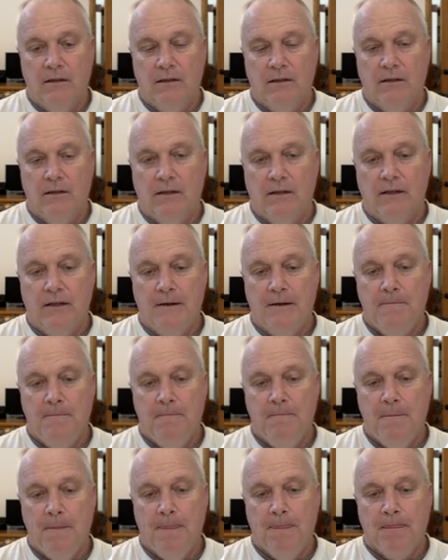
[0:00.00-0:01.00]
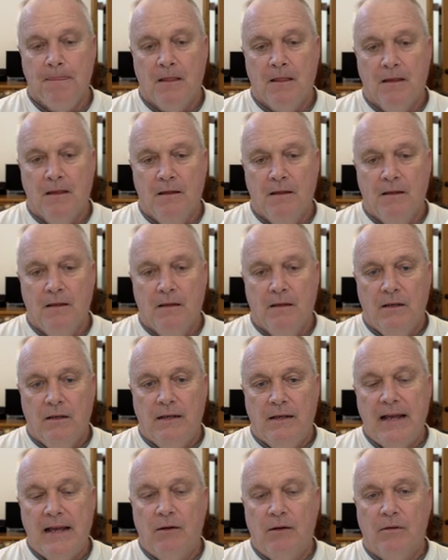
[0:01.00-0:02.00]
Okay.
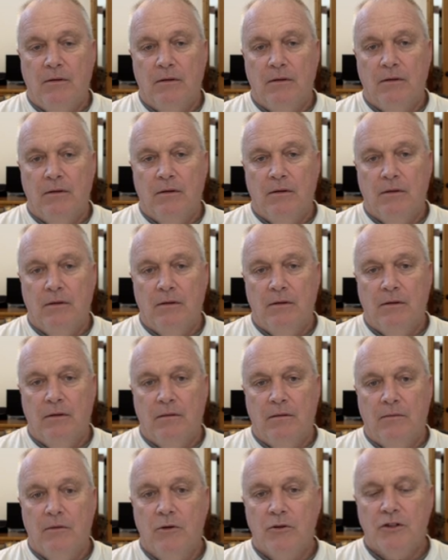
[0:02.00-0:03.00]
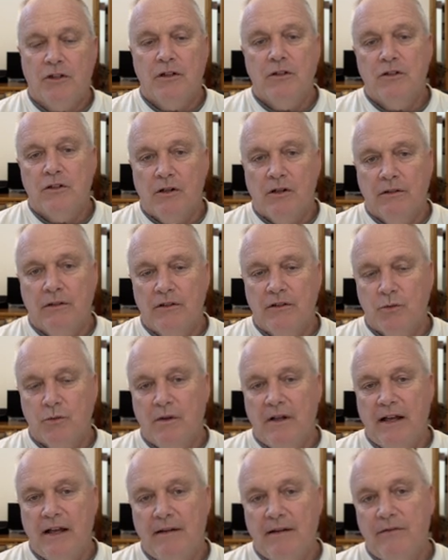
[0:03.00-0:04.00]
Now, most consultants will
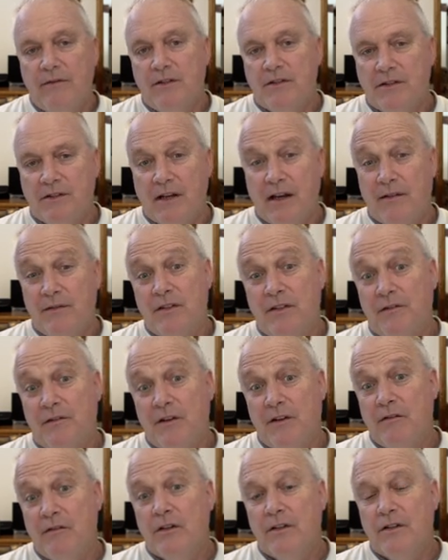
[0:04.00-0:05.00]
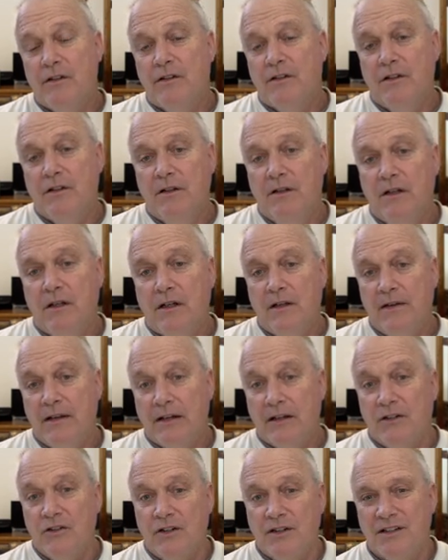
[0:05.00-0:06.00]
have this saved to favorites, and they
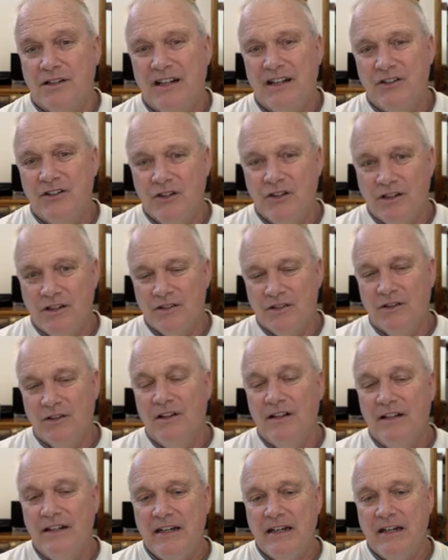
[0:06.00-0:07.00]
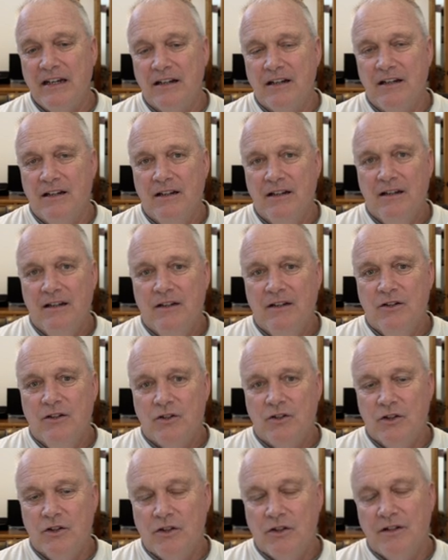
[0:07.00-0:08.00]
can just send you this link
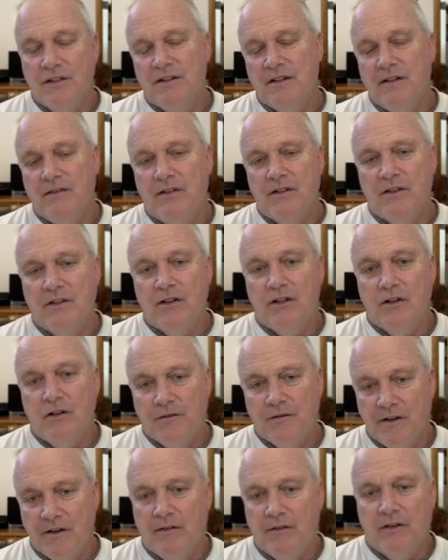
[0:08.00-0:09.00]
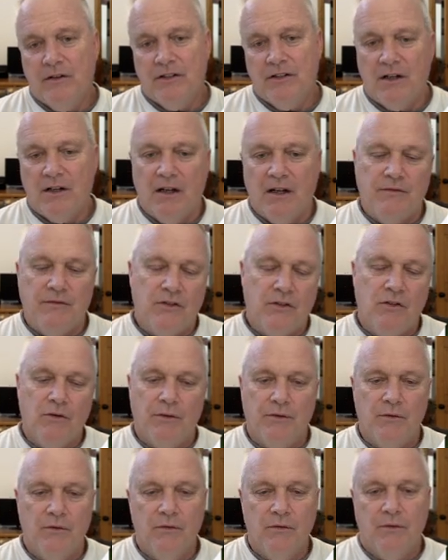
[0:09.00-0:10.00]
so you can save it to your favorites. I don't have to go
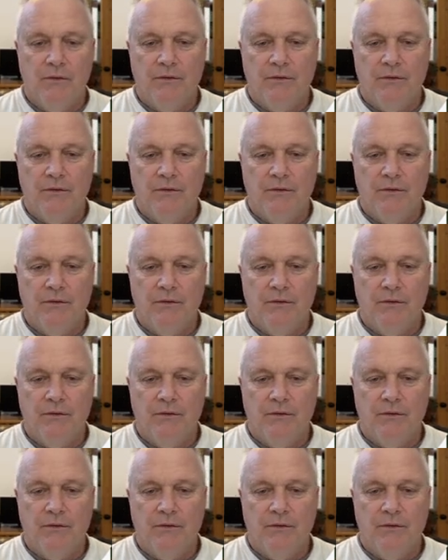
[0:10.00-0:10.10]
through